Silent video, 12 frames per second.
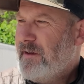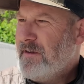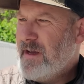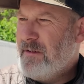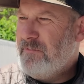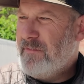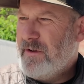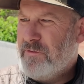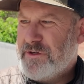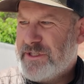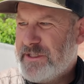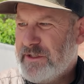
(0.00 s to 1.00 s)
Yep, and
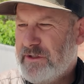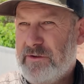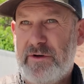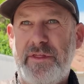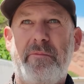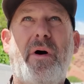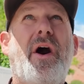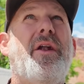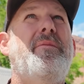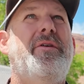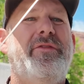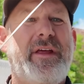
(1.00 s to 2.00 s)
we're at the
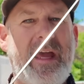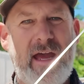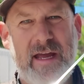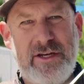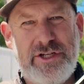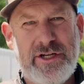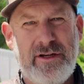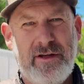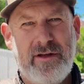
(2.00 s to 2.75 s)
bottom of the gauge,